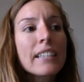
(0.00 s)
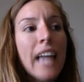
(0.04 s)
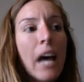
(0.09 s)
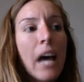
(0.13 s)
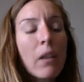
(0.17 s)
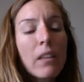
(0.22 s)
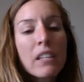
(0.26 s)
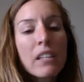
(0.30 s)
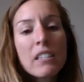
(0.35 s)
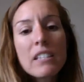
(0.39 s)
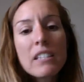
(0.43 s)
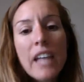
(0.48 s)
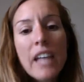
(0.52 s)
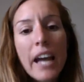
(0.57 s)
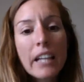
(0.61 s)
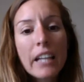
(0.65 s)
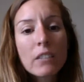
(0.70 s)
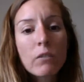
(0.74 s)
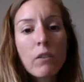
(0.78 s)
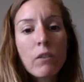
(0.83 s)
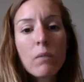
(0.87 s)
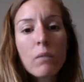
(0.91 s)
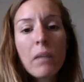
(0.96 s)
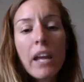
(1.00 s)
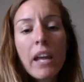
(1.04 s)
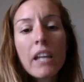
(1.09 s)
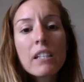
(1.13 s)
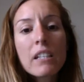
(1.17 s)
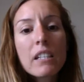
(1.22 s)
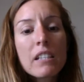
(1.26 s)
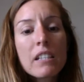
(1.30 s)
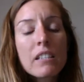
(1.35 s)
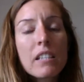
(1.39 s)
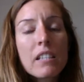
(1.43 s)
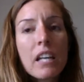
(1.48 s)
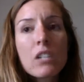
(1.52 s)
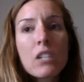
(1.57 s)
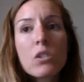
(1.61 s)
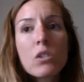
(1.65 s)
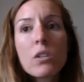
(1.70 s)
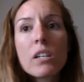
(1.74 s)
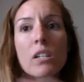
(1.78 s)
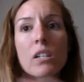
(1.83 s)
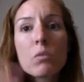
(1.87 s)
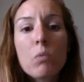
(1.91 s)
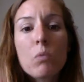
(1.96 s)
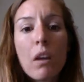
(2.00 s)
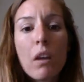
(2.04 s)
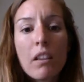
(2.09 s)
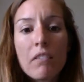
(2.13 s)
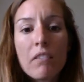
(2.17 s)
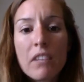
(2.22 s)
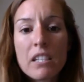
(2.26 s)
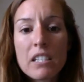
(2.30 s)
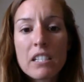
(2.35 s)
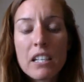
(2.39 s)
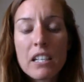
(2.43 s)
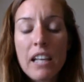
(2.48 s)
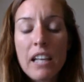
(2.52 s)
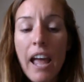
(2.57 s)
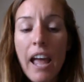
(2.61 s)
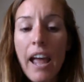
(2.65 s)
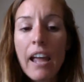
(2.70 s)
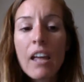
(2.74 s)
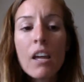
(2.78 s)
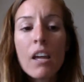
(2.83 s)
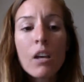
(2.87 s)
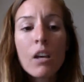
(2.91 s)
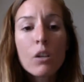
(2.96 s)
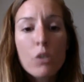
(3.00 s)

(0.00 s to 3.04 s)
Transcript: how this text from the 18th century is relevant today,